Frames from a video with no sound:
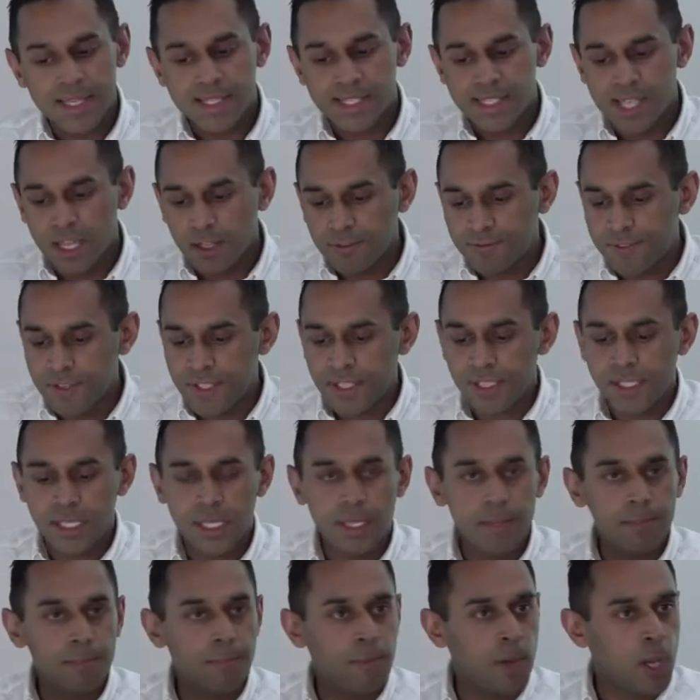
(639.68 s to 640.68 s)

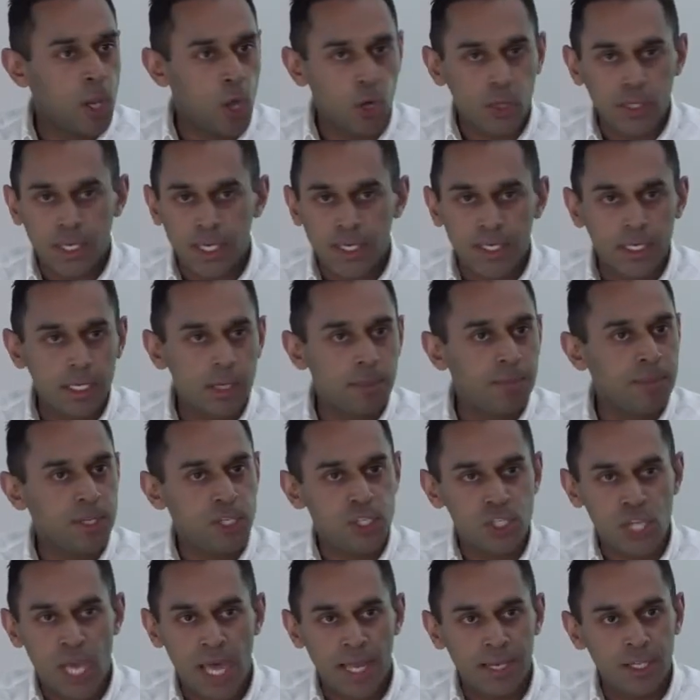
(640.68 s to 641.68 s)
Self-esteem, belonging can be
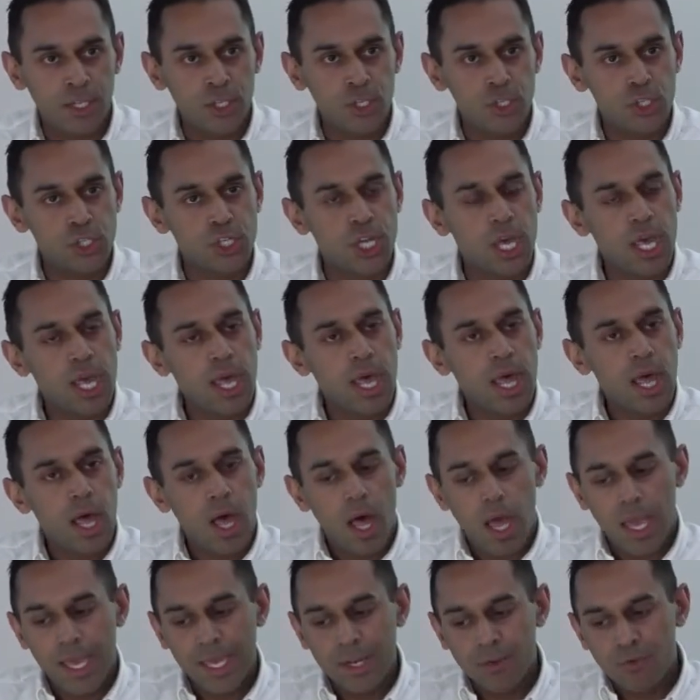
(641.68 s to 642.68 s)
challenged
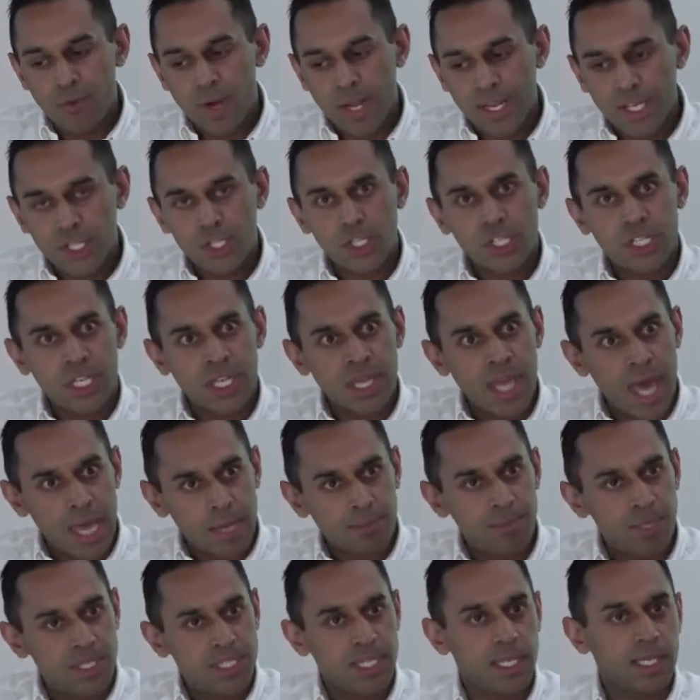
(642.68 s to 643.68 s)
in relation to
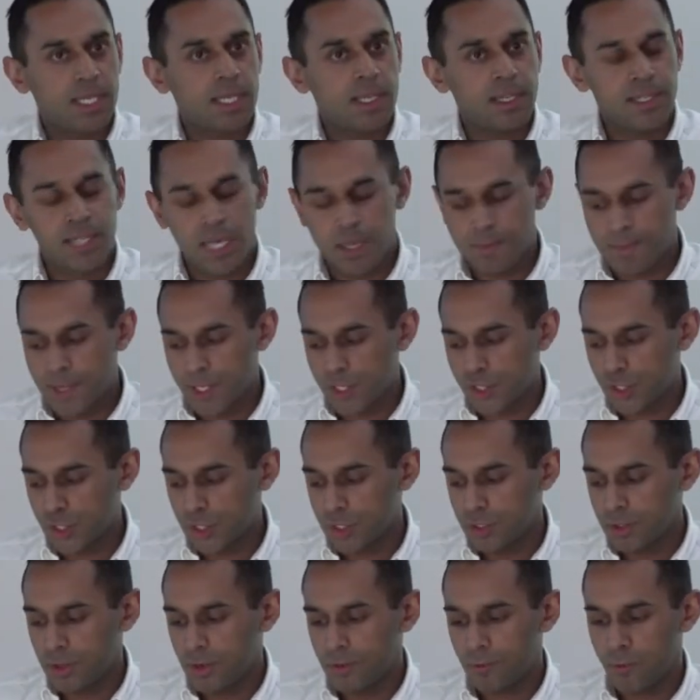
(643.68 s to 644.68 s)
that particular
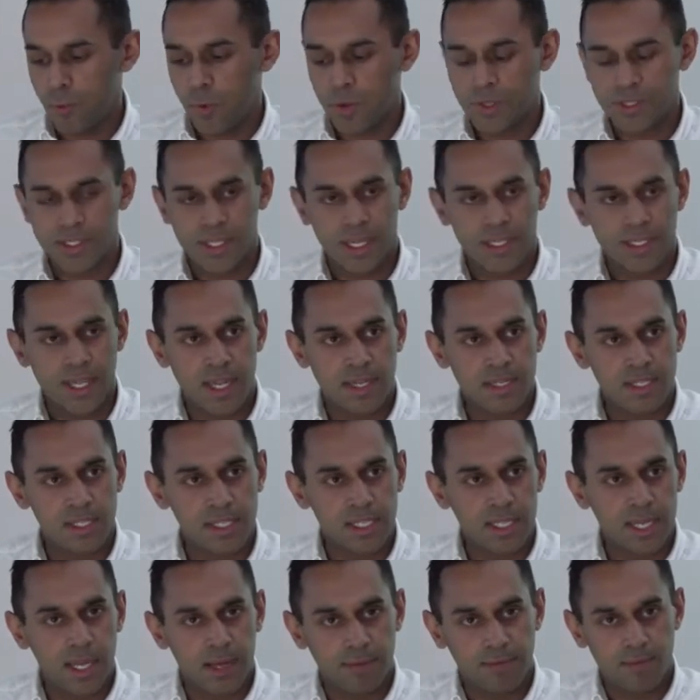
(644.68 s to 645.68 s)
dimension of one's
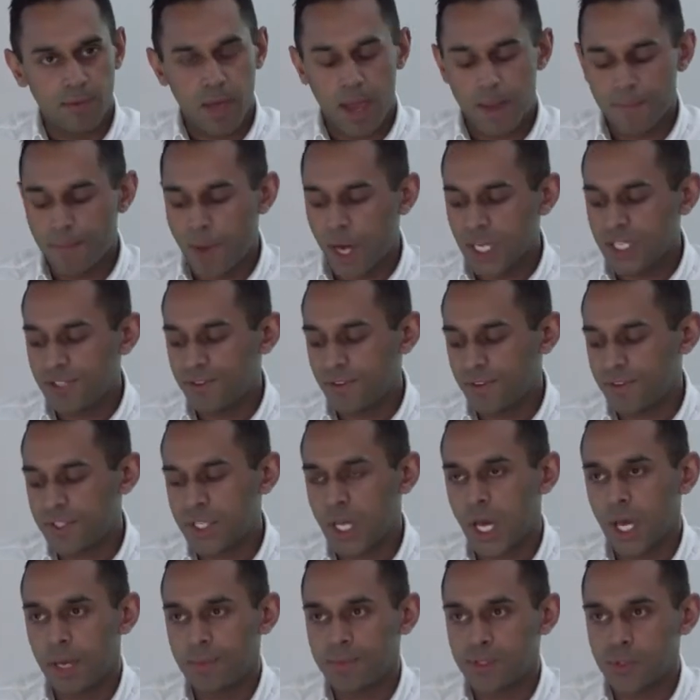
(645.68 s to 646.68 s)
identity. And I'm mindful of
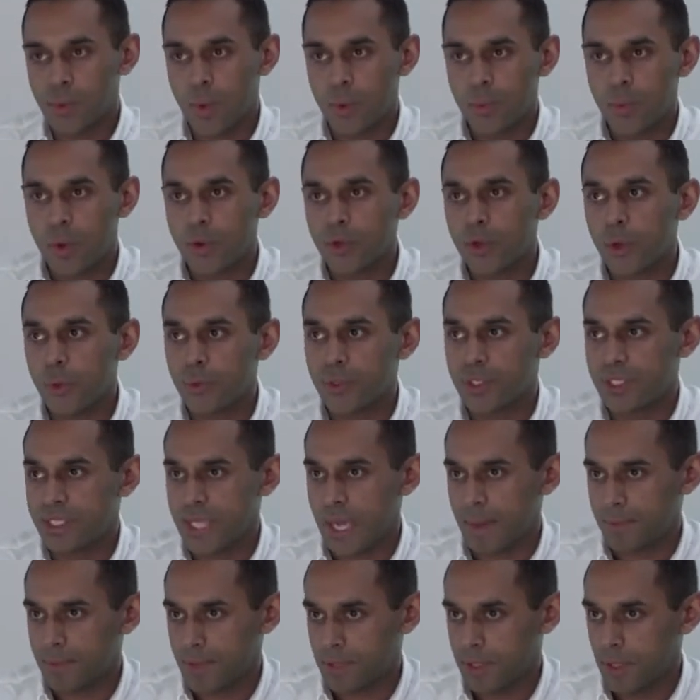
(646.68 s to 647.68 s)
time, so I won't go into
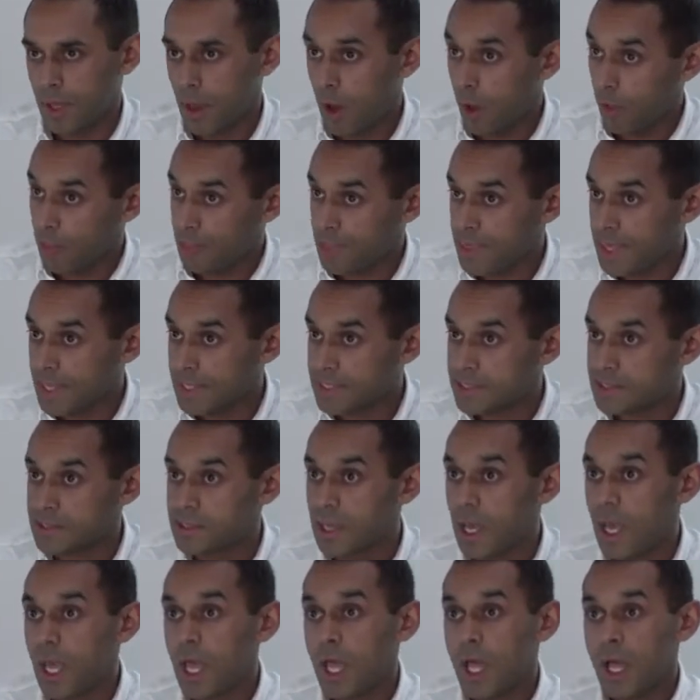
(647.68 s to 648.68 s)
depth on
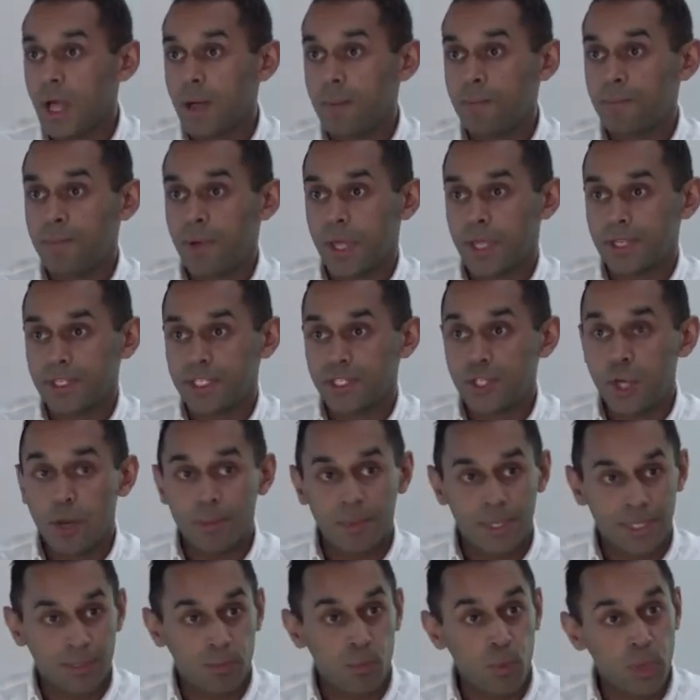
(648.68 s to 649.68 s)
this, but
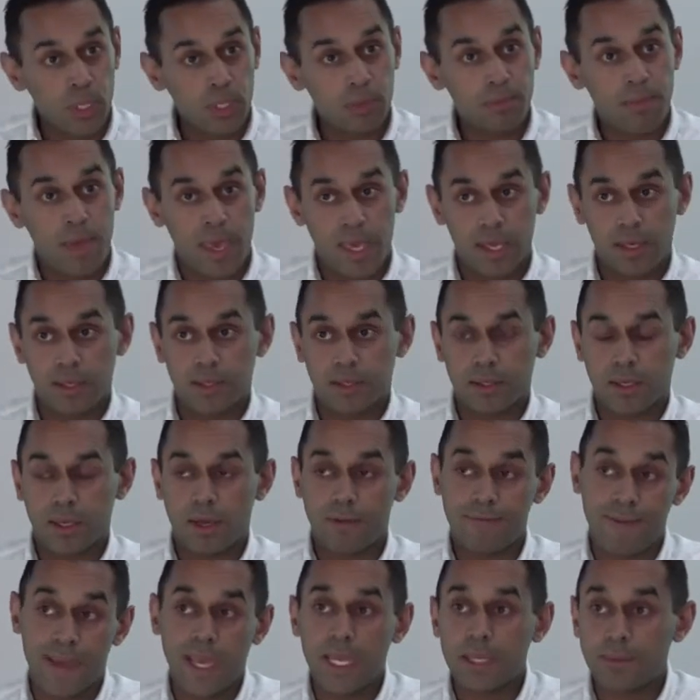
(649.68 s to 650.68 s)
Dominic will make
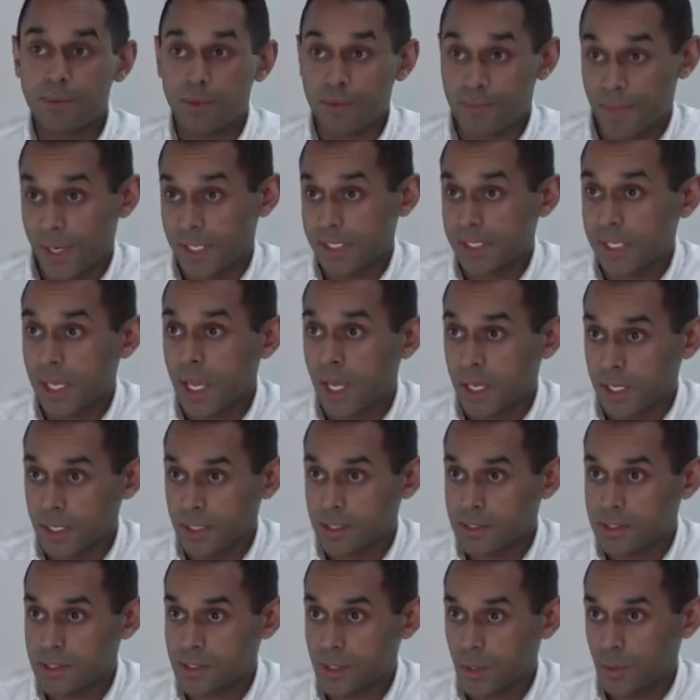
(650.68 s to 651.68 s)
available my
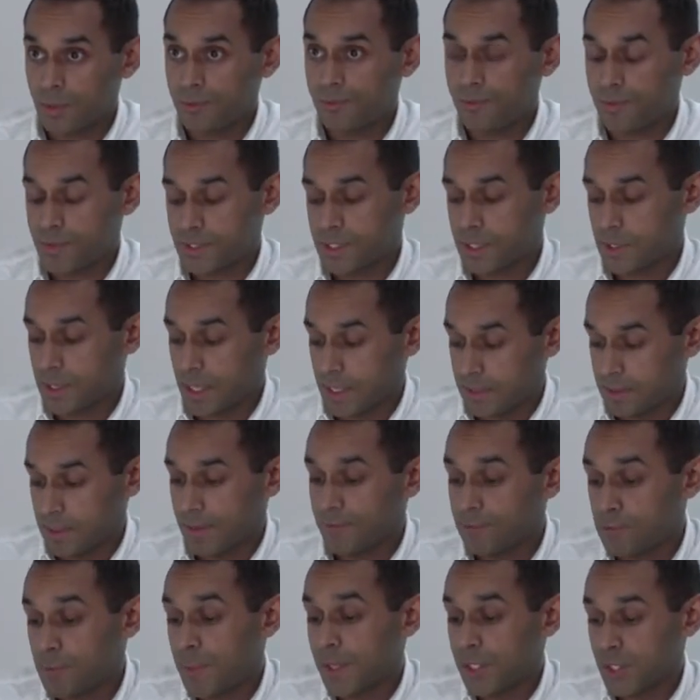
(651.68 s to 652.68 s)
slides, so that
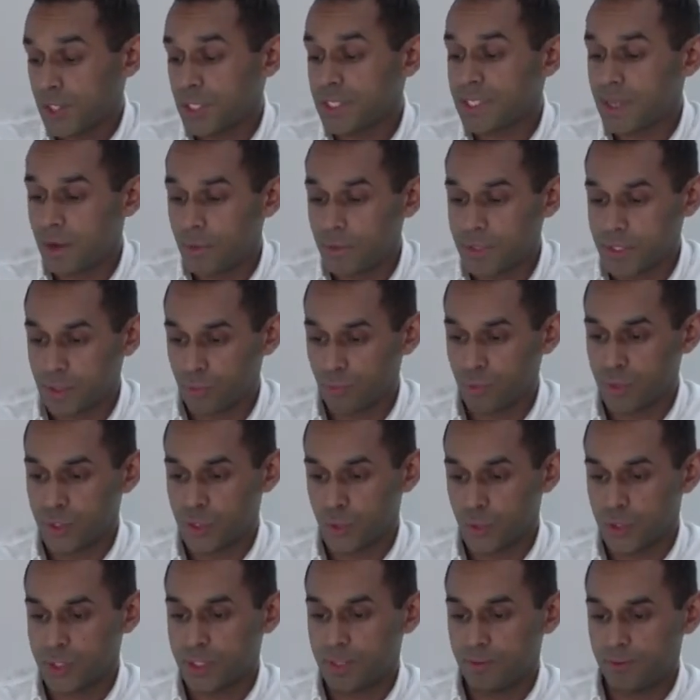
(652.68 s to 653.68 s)
information is there as a
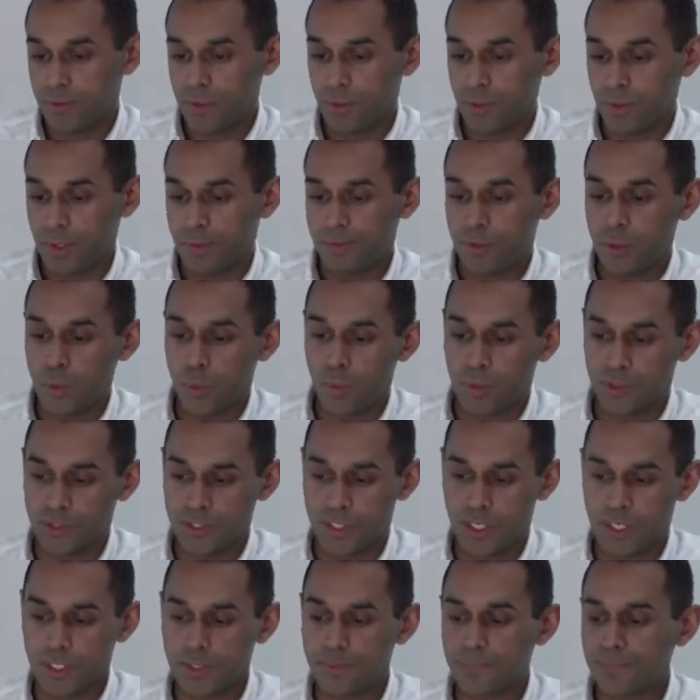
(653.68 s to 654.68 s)
resource if you
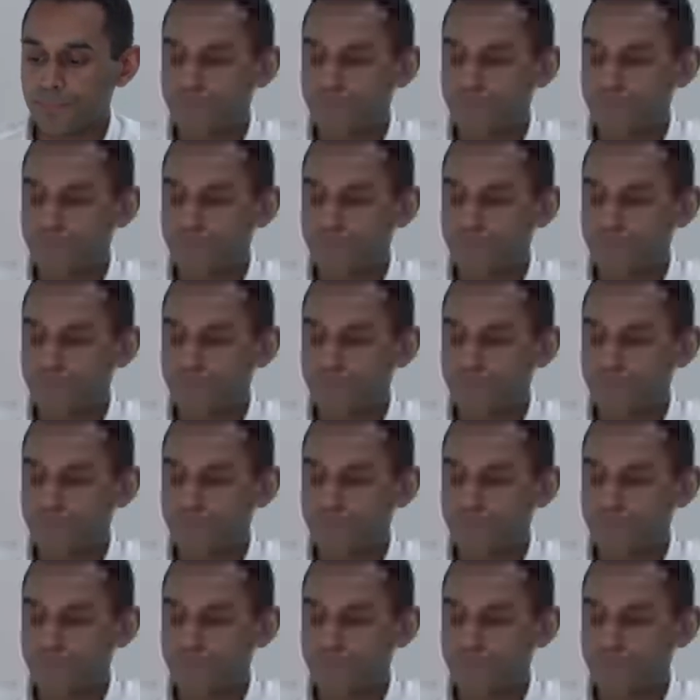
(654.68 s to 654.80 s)
want it.